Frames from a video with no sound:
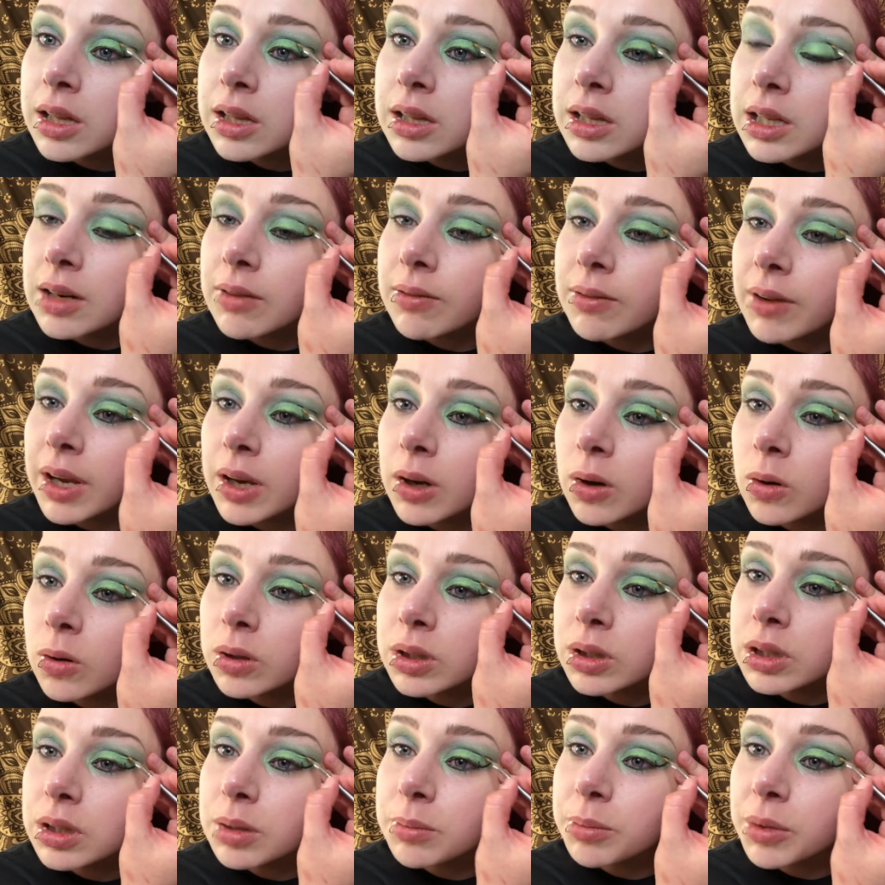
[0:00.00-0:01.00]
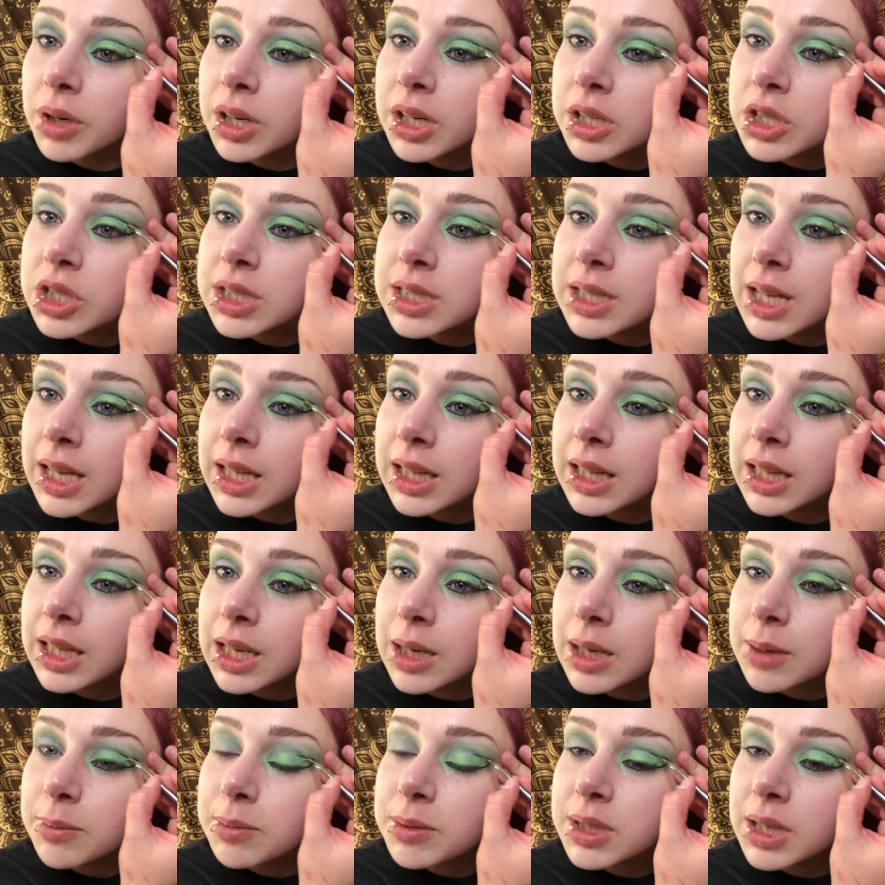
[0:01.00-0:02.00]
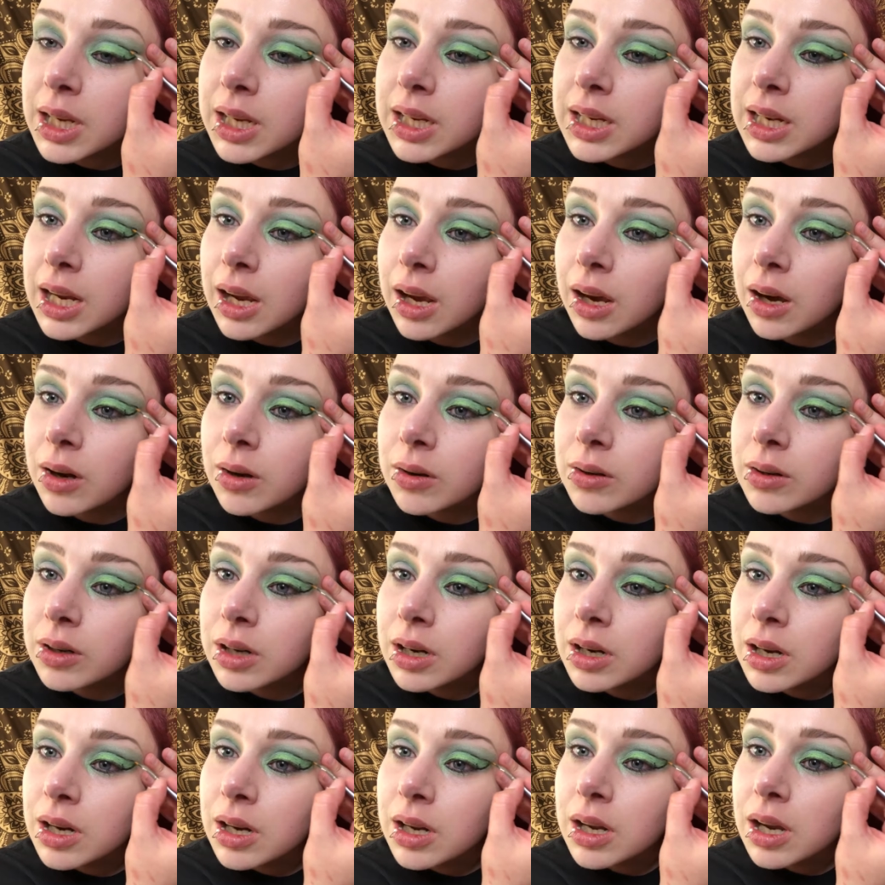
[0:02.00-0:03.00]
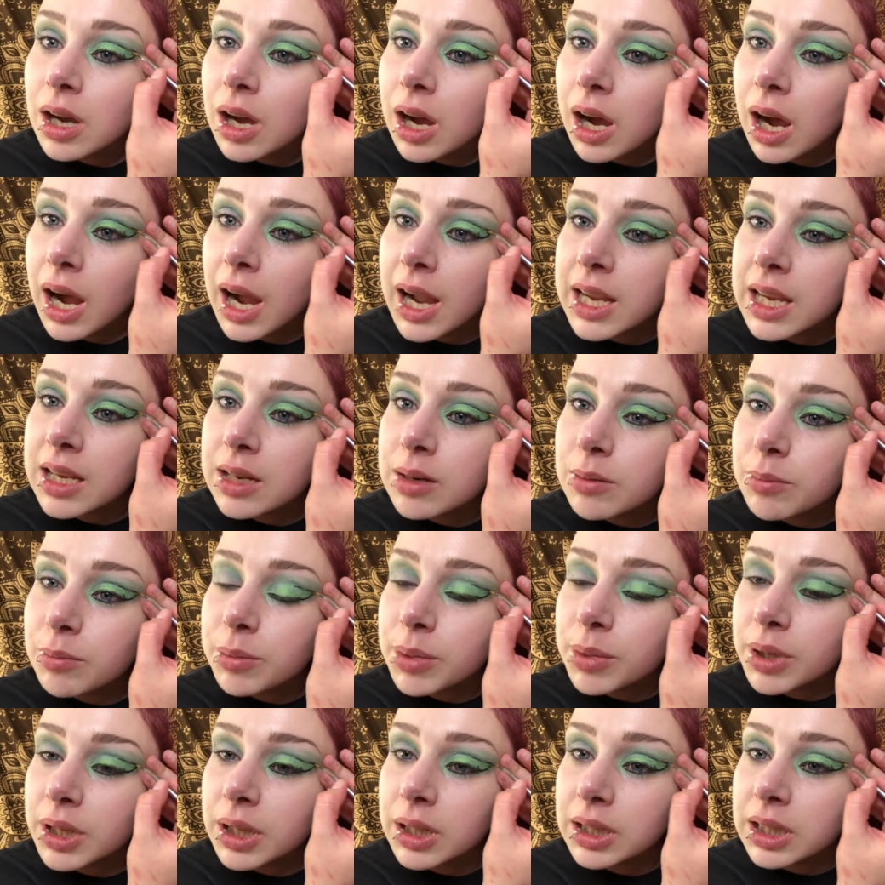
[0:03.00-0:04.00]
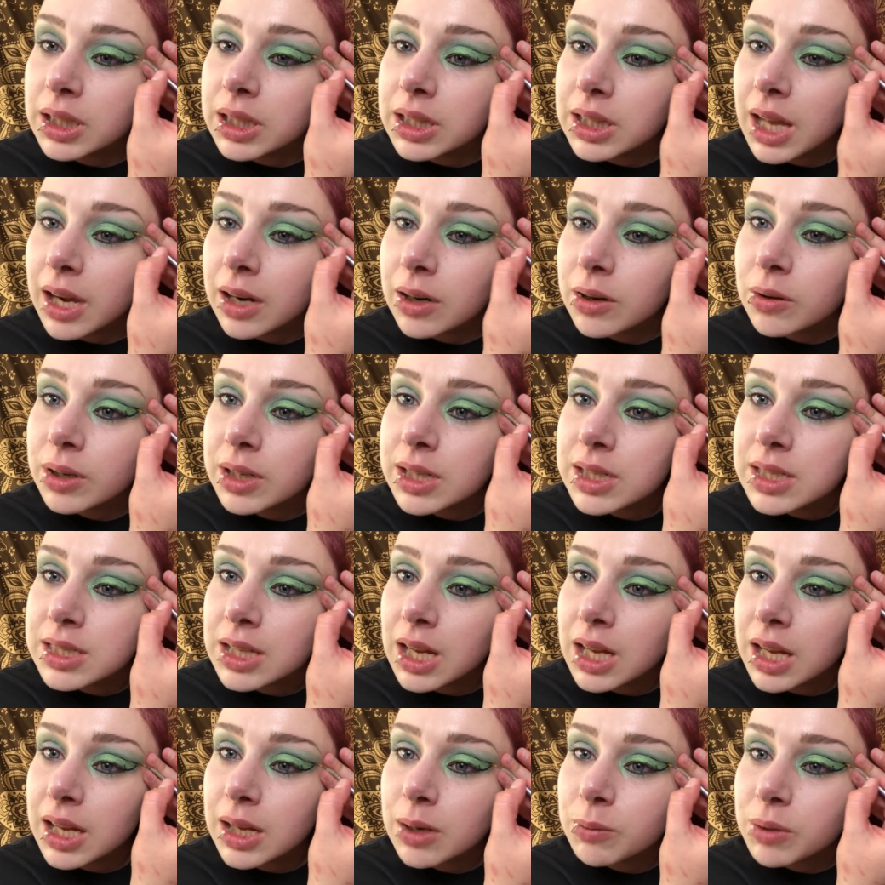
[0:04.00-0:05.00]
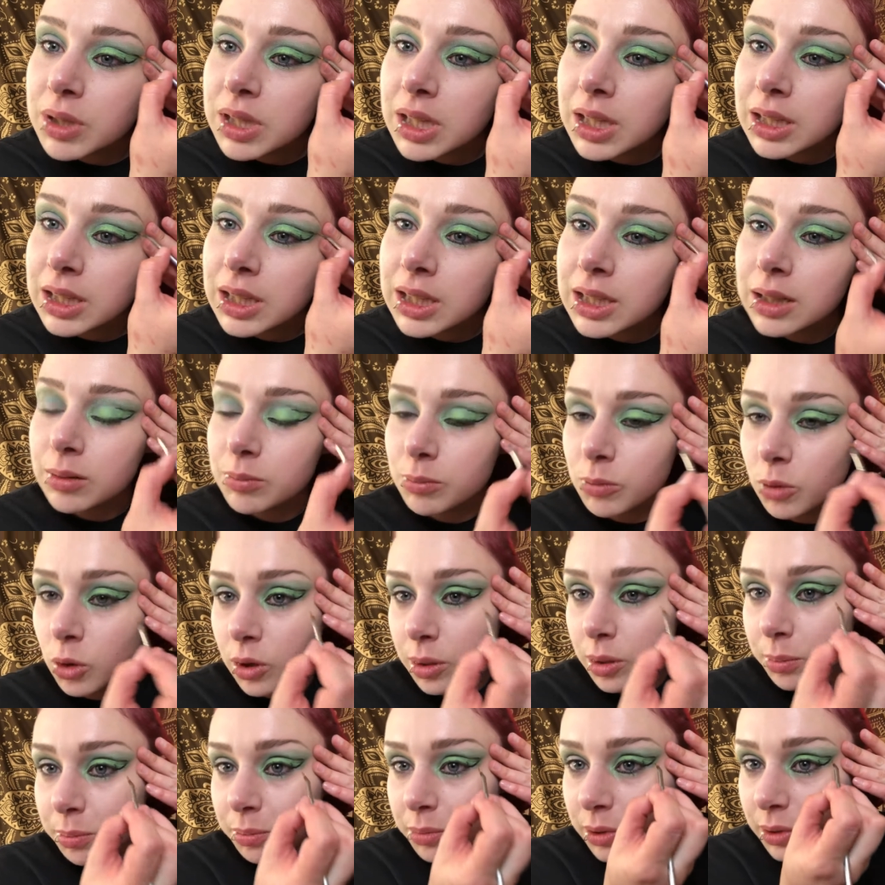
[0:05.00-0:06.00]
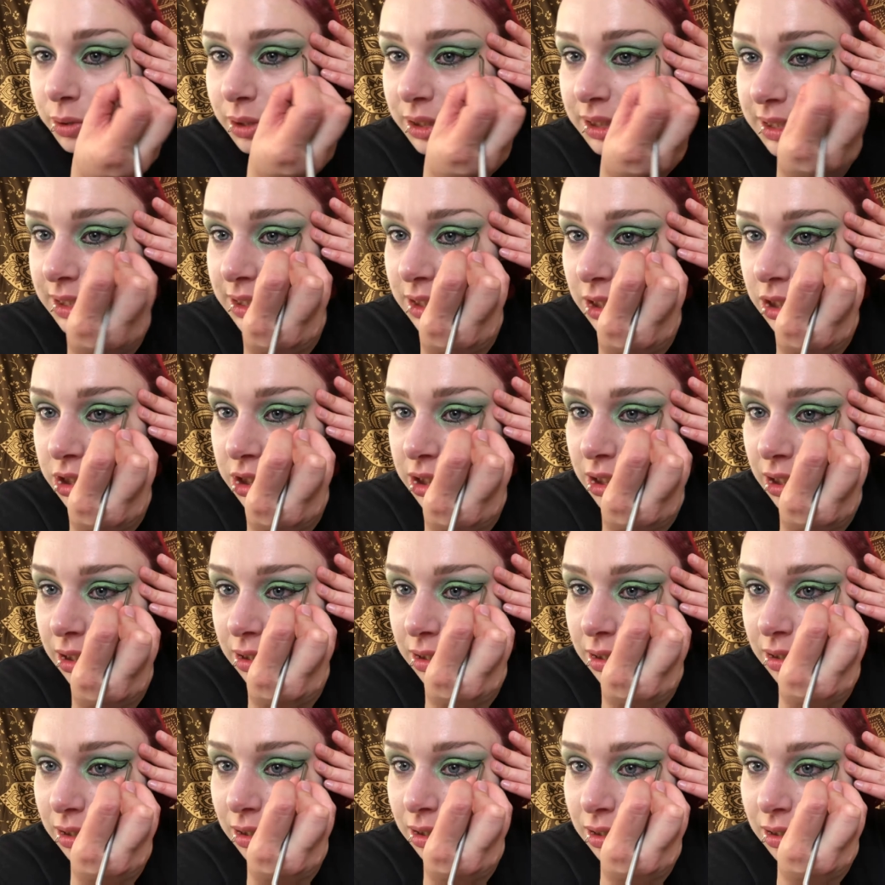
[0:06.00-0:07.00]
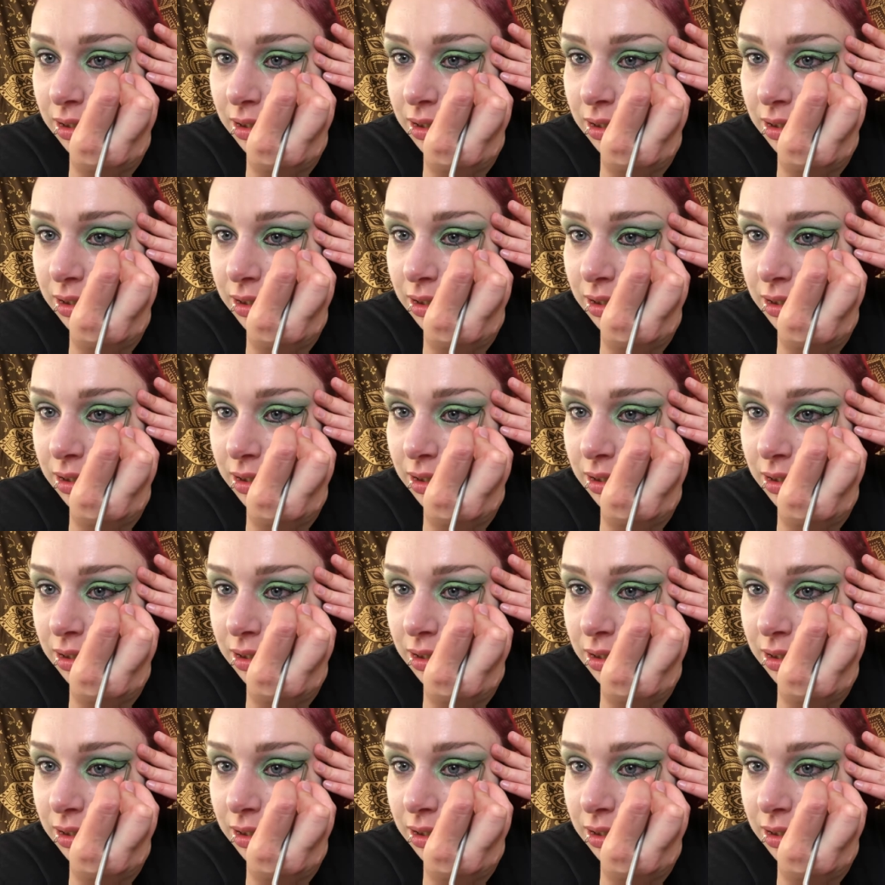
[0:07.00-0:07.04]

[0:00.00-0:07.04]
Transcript: that if I hold the brush slightly upside down, I can build in that crease with a little more precision.